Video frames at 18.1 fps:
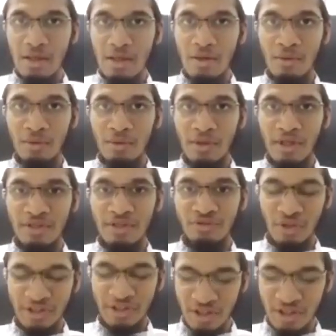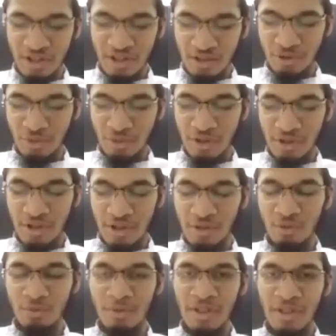Okay, so question number
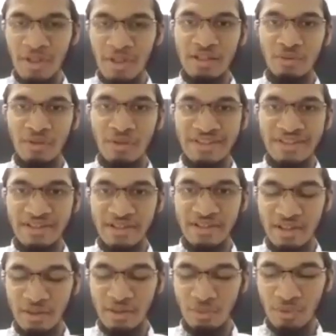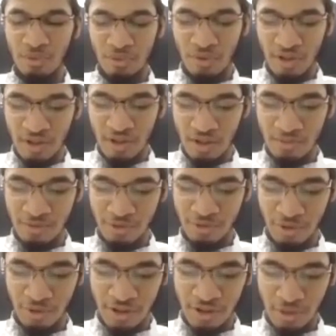22, beginning today's session with question number
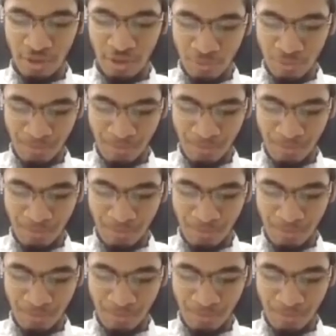22.